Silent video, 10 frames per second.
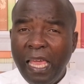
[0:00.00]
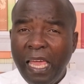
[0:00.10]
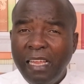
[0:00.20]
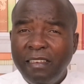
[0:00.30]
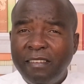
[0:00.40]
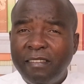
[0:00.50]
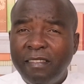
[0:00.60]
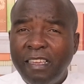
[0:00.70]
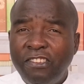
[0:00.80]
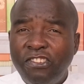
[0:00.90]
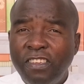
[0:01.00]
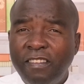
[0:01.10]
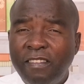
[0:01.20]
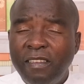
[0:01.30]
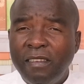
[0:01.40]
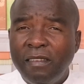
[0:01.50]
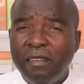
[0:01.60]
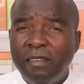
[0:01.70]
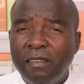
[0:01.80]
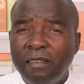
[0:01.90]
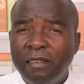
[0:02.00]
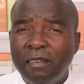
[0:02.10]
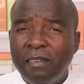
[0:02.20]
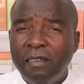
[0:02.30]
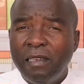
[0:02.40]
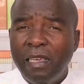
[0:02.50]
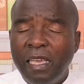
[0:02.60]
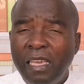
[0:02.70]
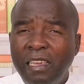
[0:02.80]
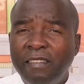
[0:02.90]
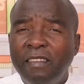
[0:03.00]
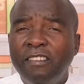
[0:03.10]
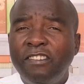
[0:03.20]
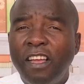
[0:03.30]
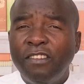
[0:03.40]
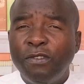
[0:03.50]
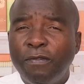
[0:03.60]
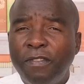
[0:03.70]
And the GC is in charge of